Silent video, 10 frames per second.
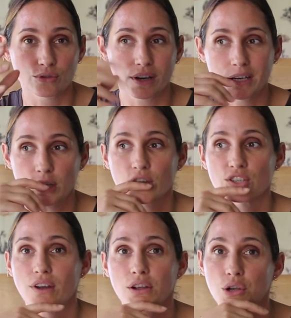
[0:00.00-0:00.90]
try and you could
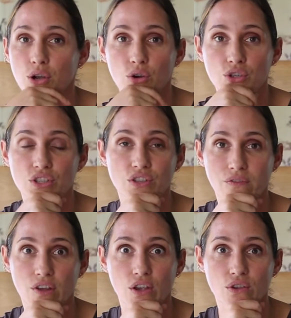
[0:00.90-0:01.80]
try concoctions
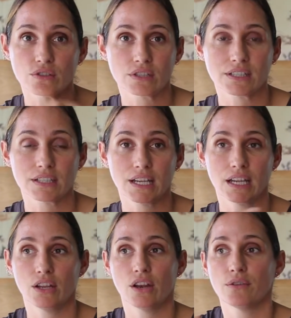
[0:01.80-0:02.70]
of those to
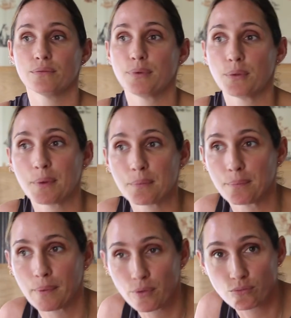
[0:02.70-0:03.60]
see you know put the,
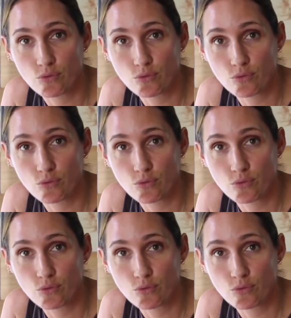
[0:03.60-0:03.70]
the,